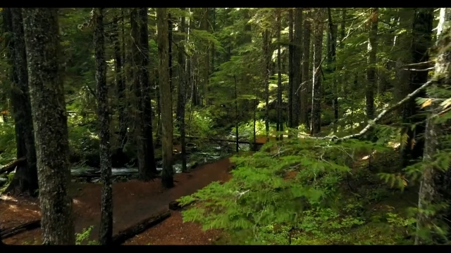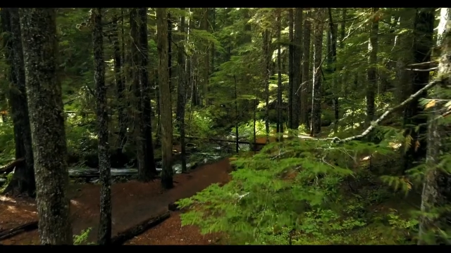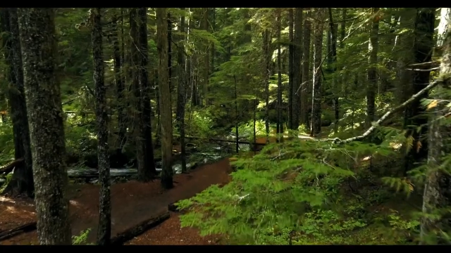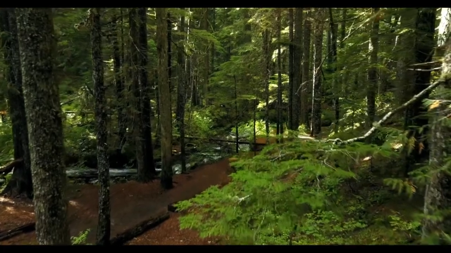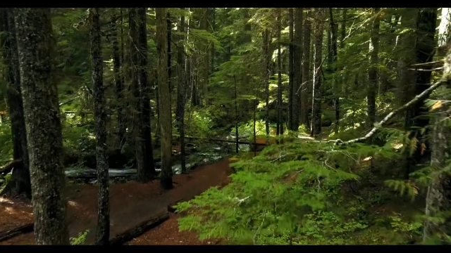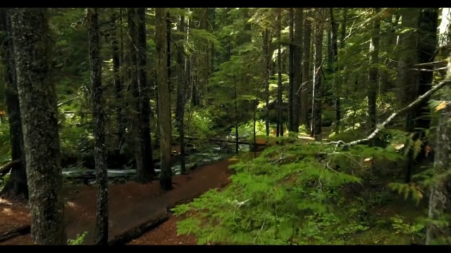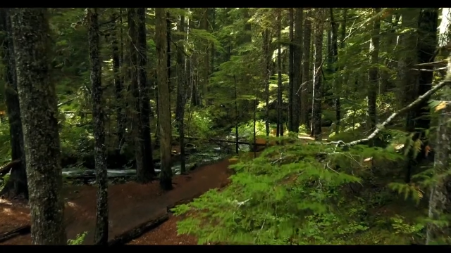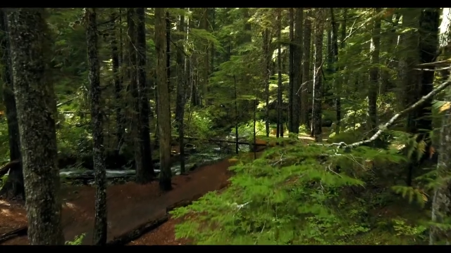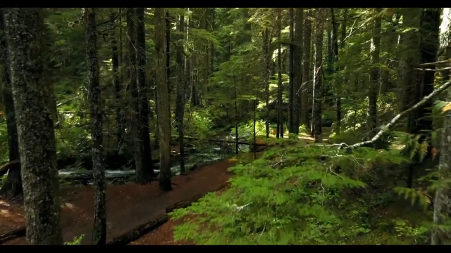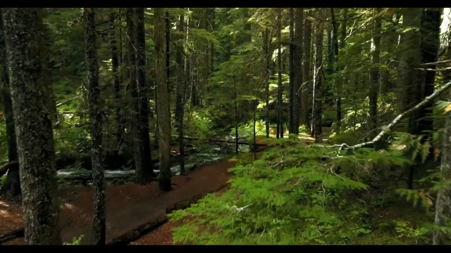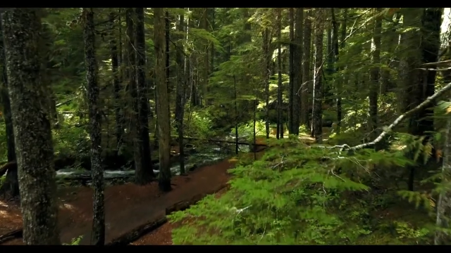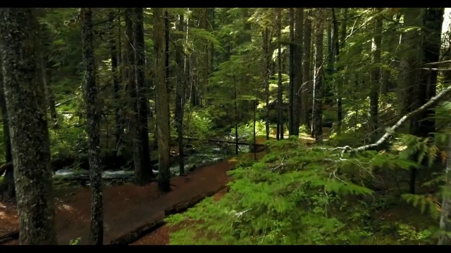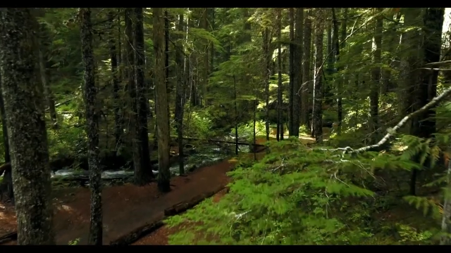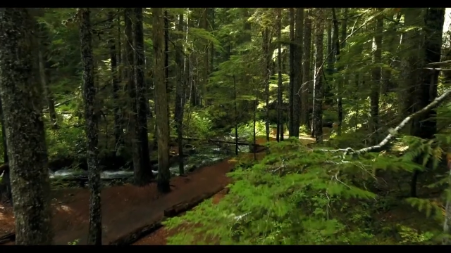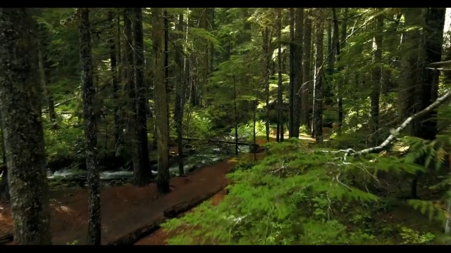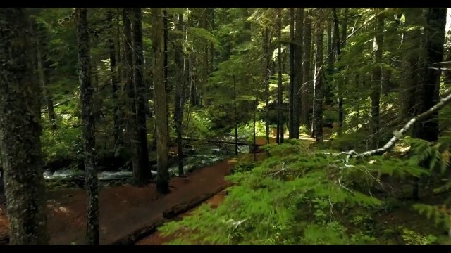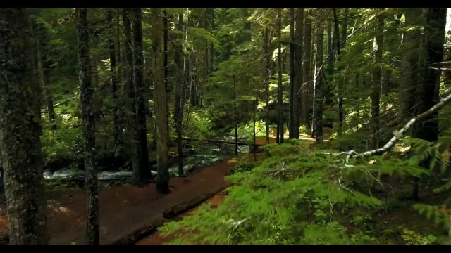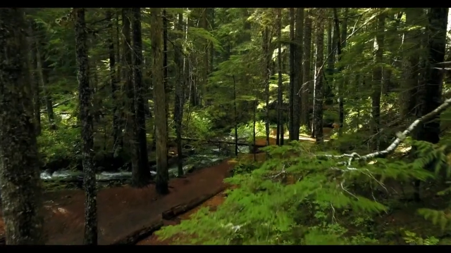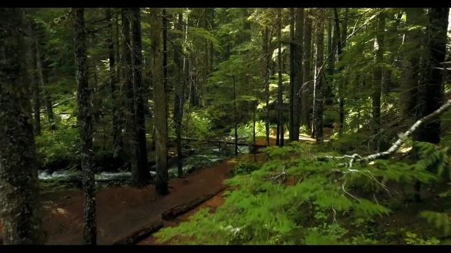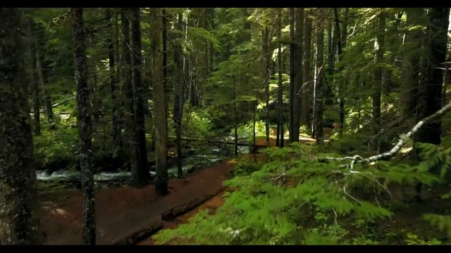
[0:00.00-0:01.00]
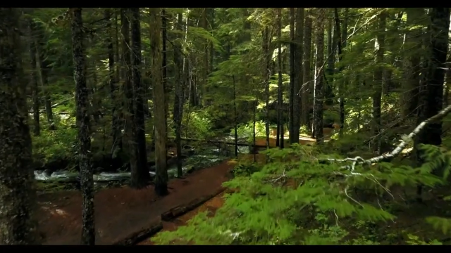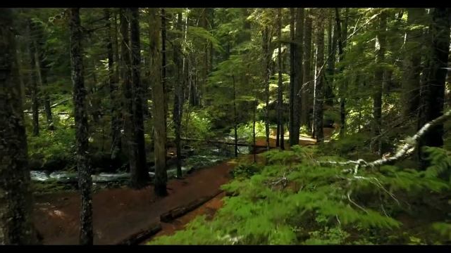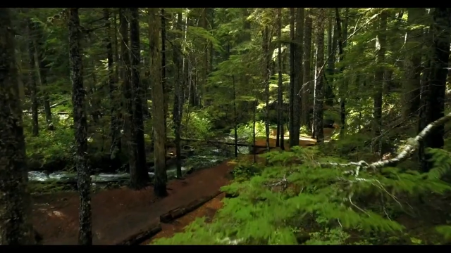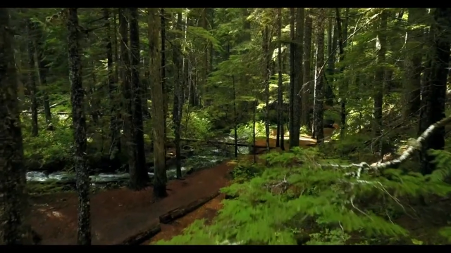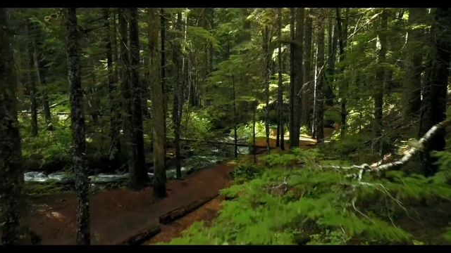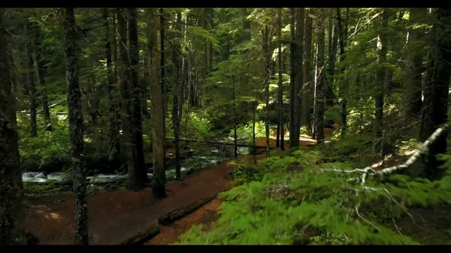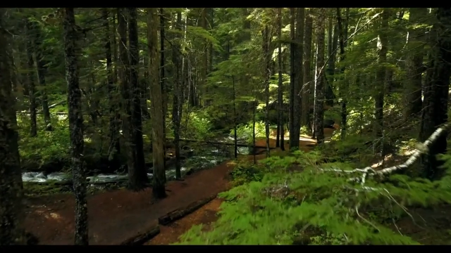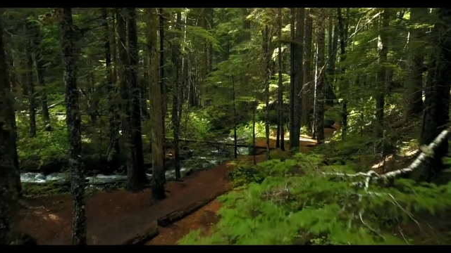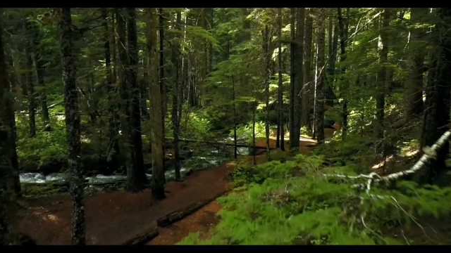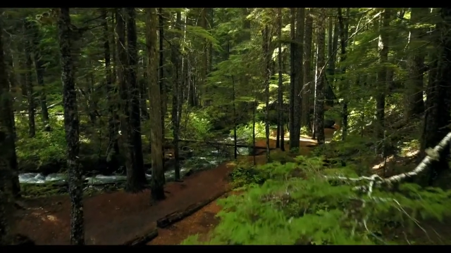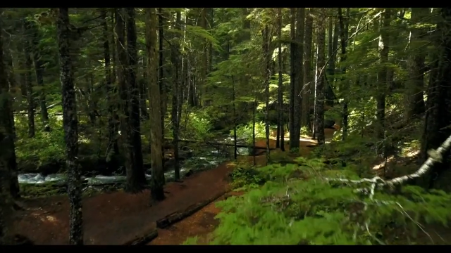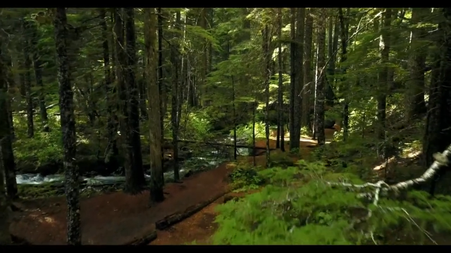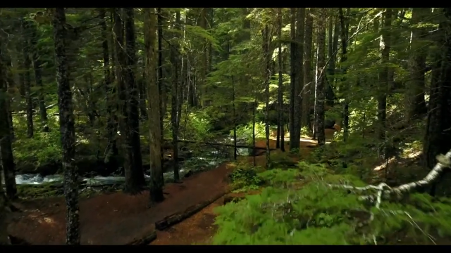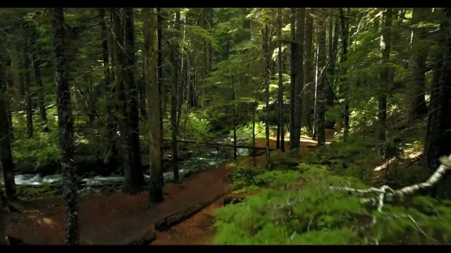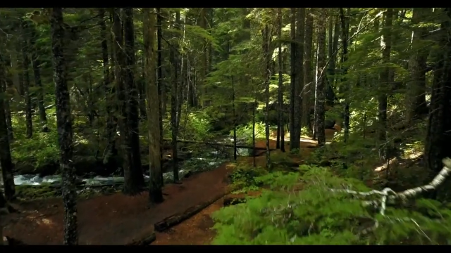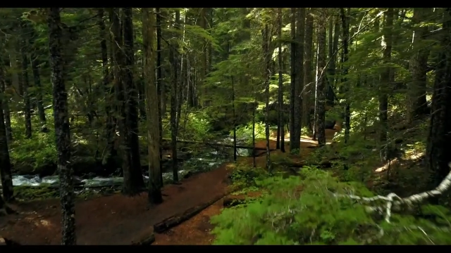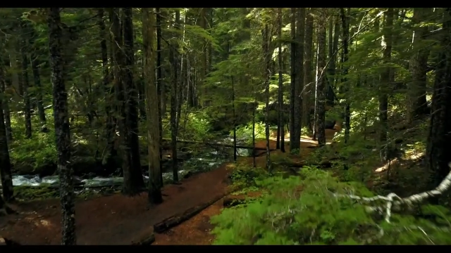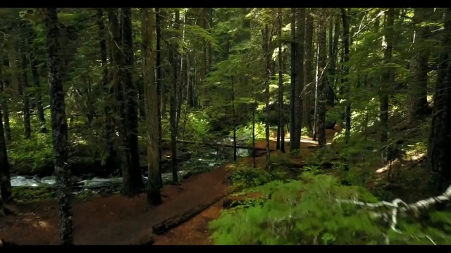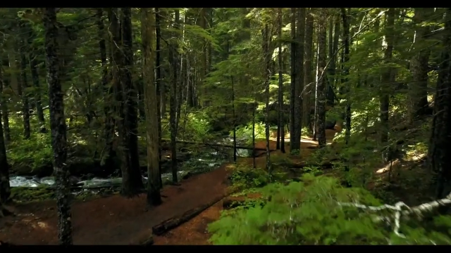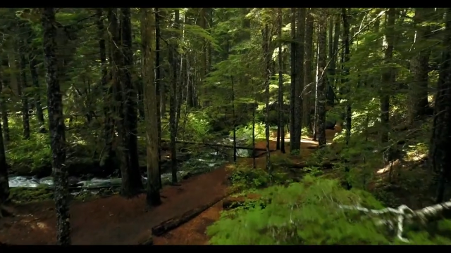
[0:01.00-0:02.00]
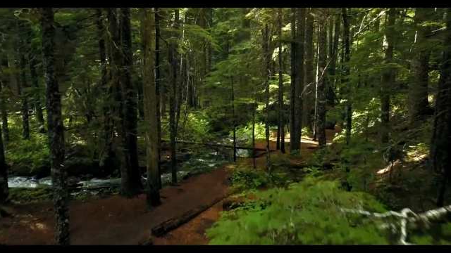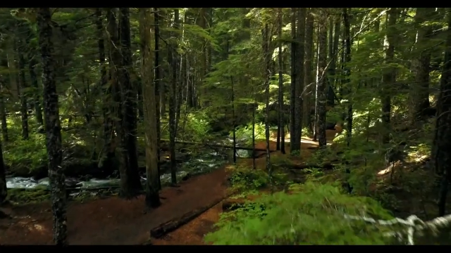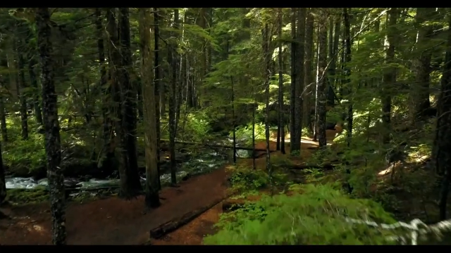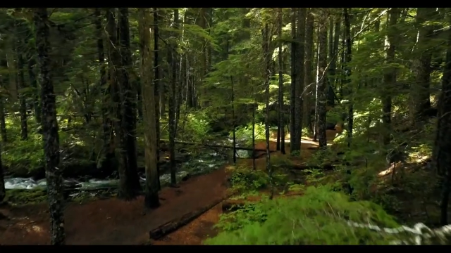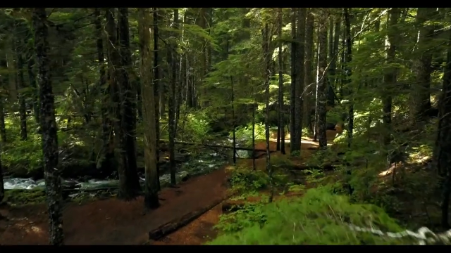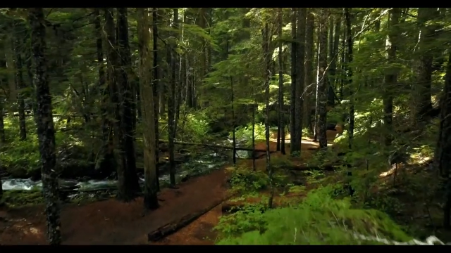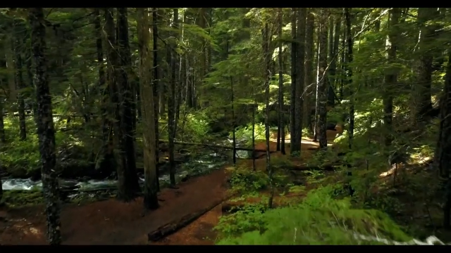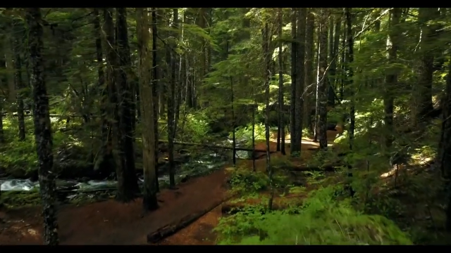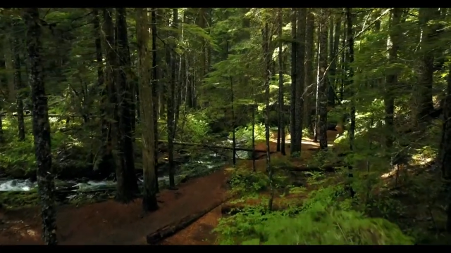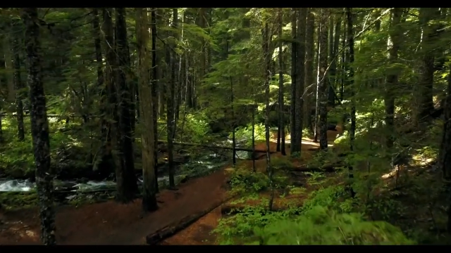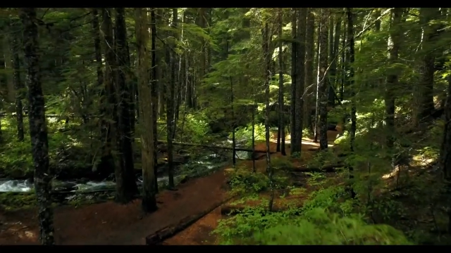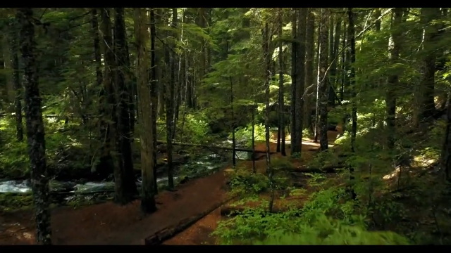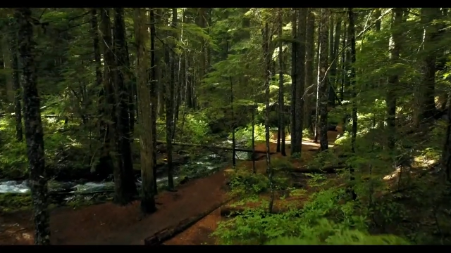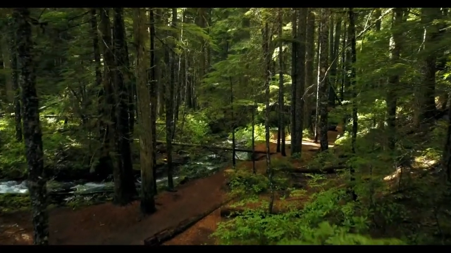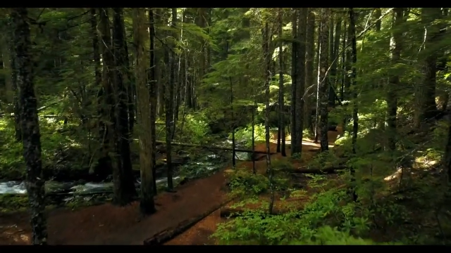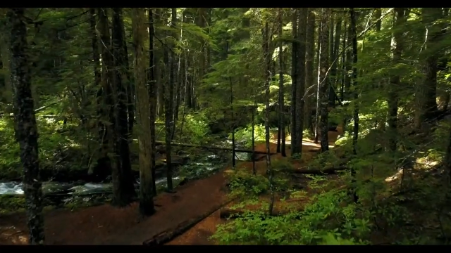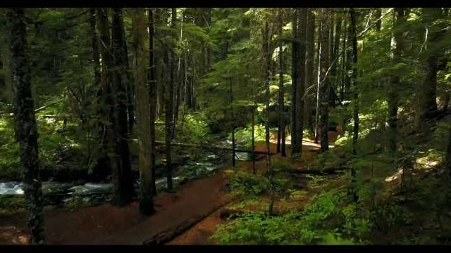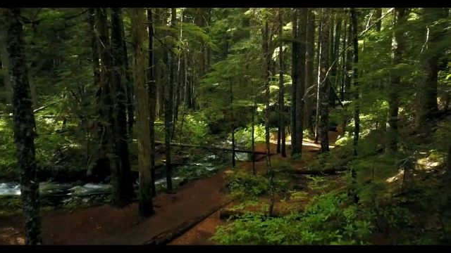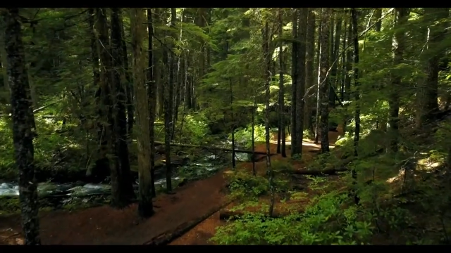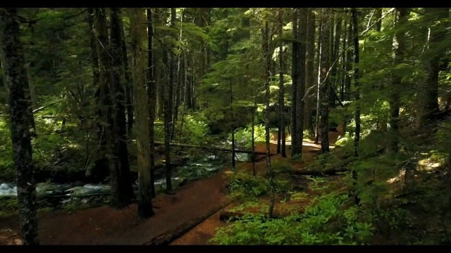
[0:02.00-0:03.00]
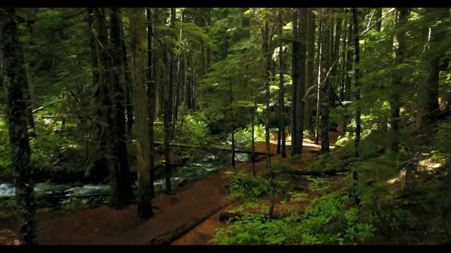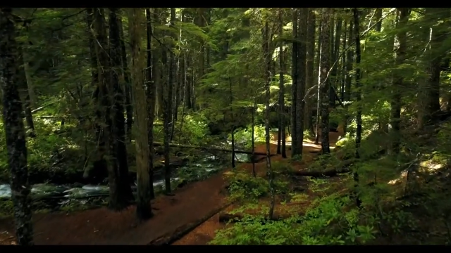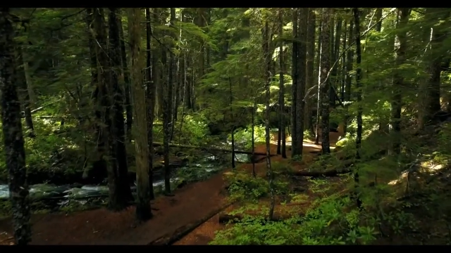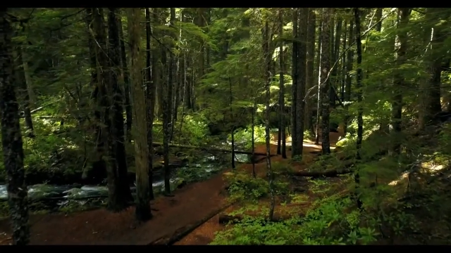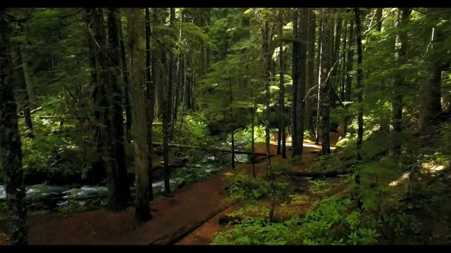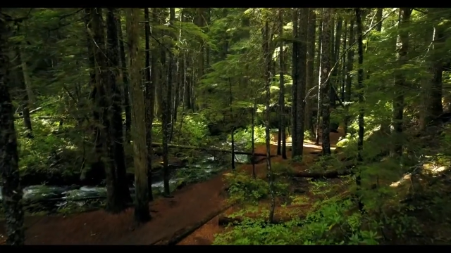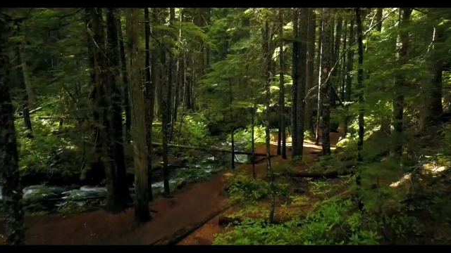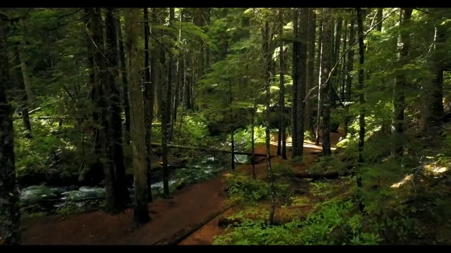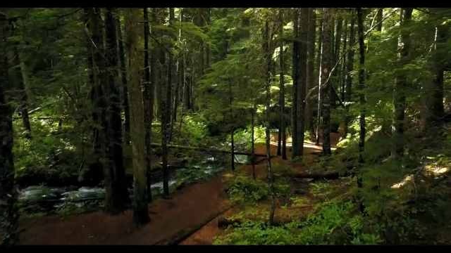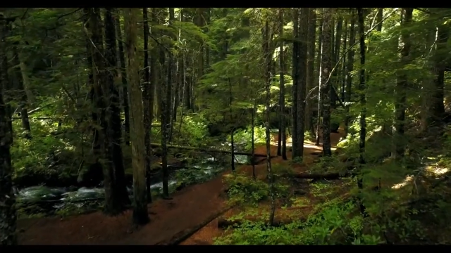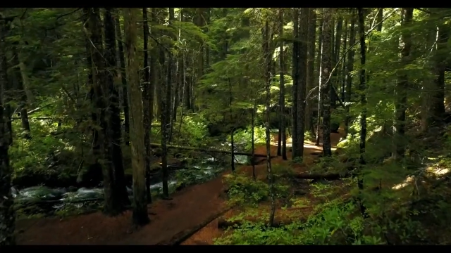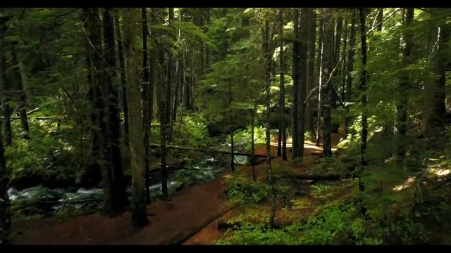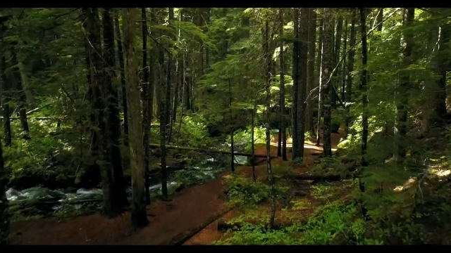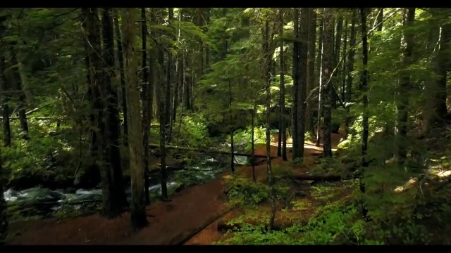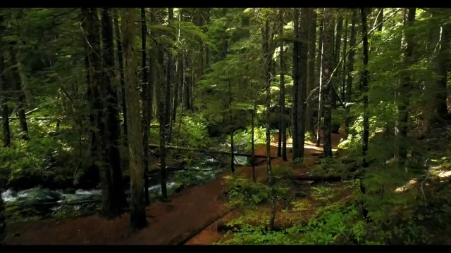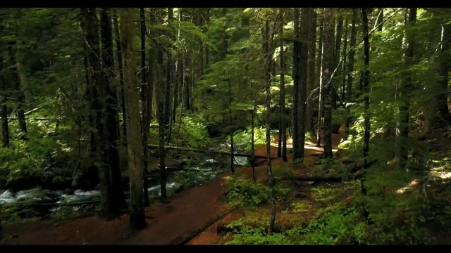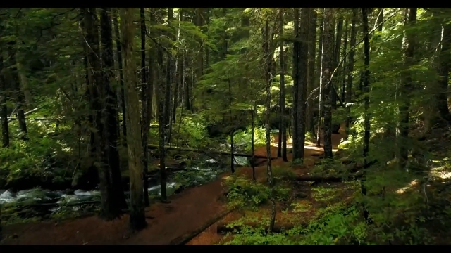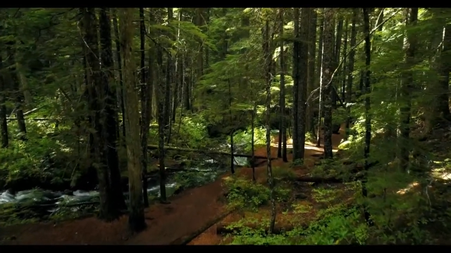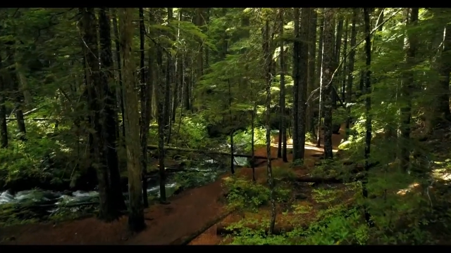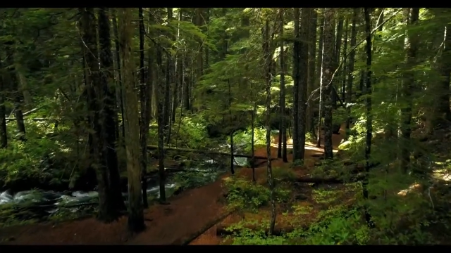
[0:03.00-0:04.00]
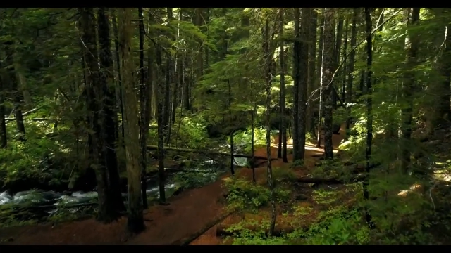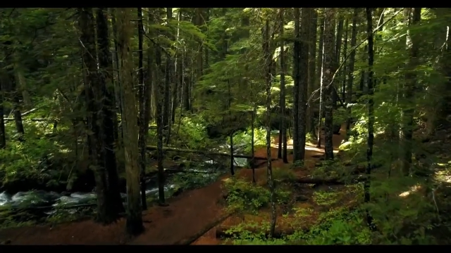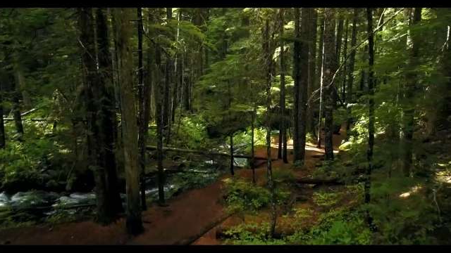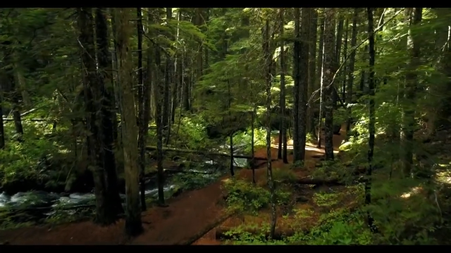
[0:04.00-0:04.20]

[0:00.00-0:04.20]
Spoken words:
No face is visible, so there are no lips to read.